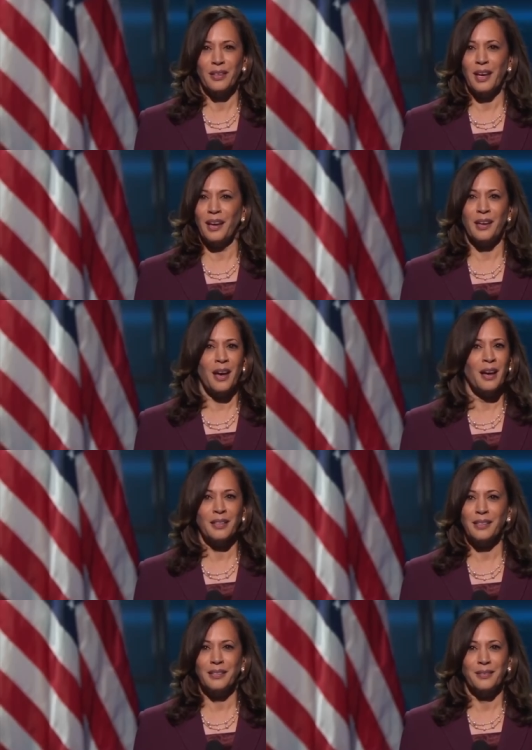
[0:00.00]
and not
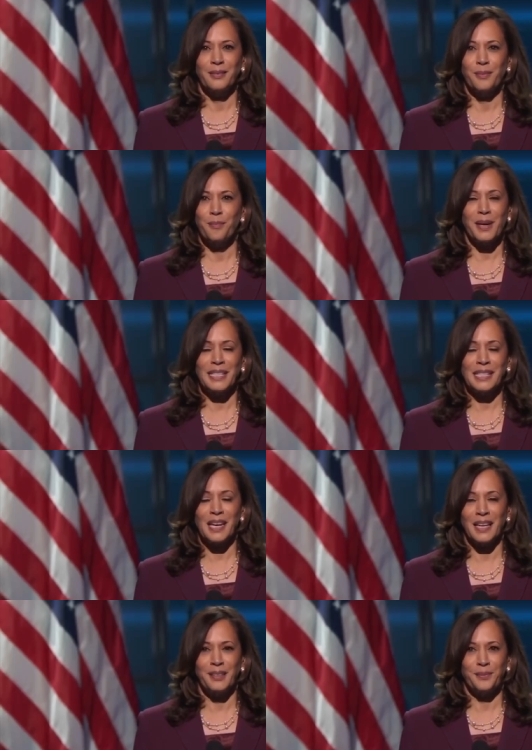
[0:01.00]
by sight,